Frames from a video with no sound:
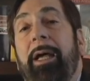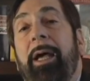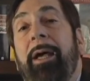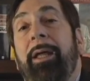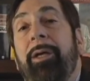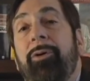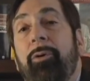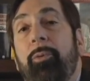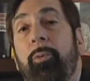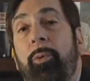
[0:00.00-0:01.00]
And
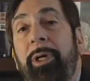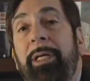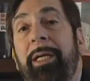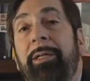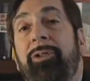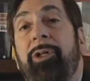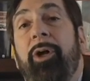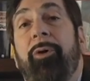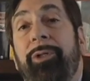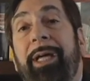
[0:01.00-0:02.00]
we need to
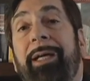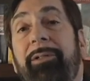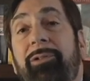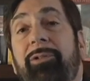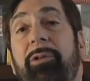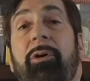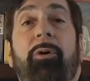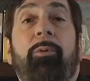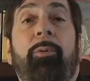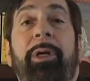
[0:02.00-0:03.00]
know dates,
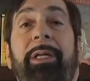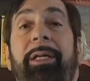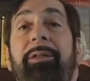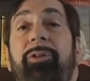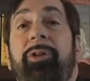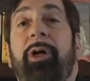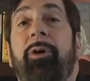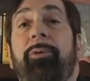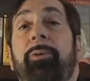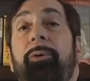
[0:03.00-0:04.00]
we need to
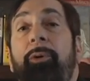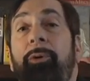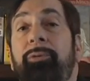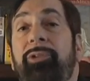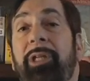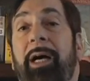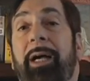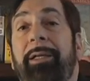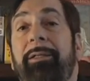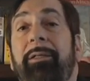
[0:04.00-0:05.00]
know who
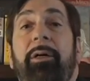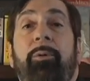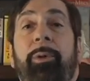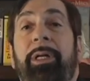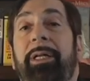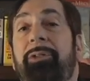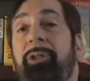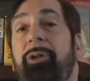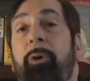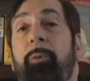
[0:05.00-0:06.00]
signed, we need
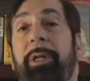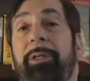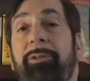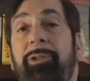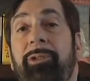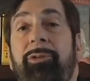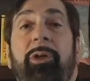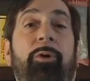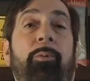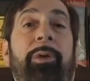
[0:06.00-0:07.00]
to know witnesses,
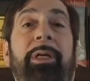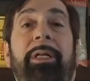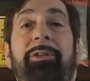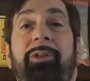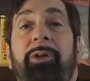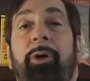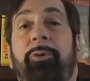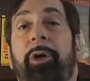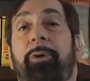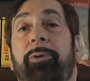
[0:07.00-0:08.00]
we need to know
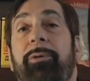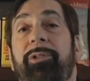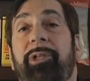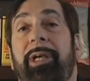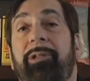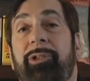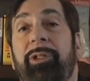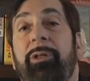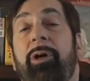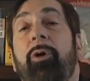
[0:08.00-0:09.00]

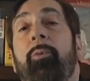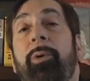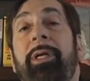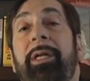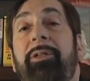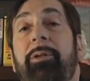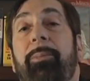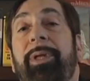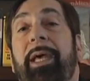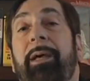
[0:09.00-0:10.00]
notarization, we need to
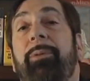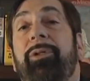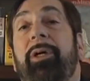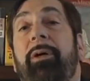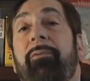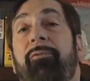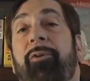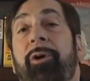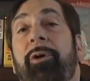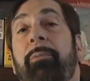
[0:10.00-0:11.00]
be able to
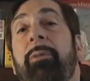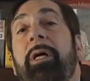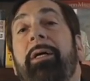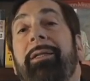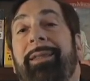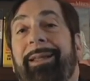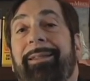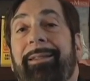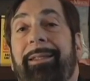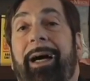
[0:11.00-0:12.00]
confirm that
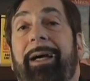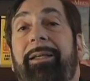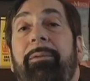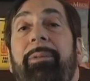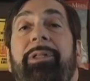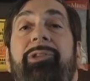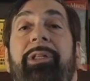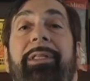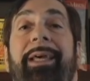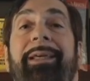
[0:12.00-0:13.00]
the documents
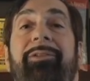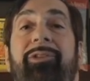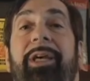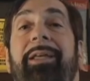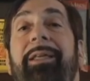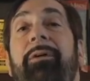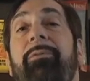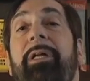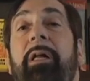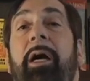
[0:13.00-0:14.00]
that they say they're
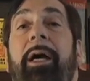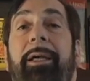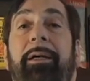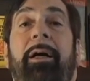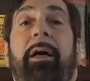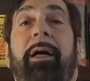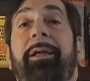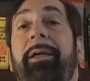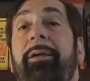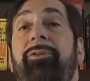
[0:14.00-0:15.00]
relying
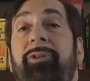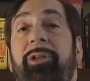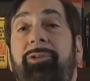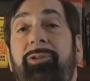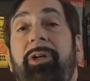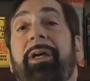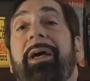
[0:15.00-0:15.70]
on exist